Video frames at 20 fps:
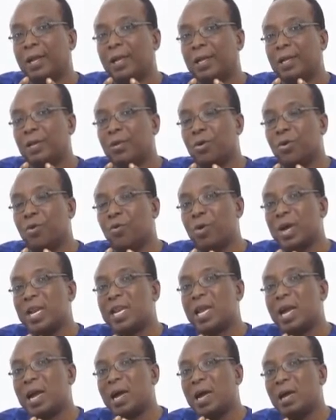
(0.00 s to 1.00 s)
when
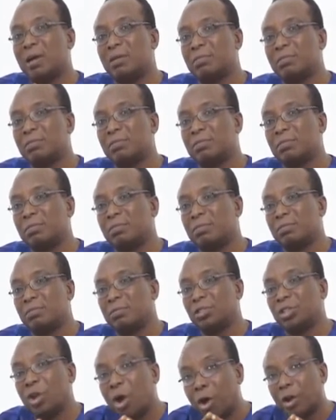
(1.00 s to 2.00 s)
they are
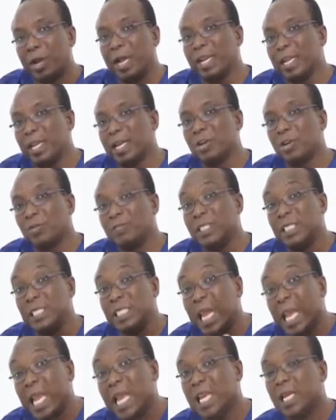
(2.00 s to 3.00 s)
done at the end of the
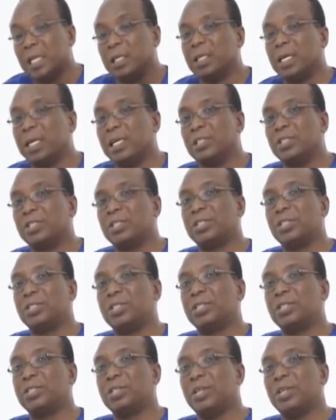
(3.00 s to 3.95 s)
day, there is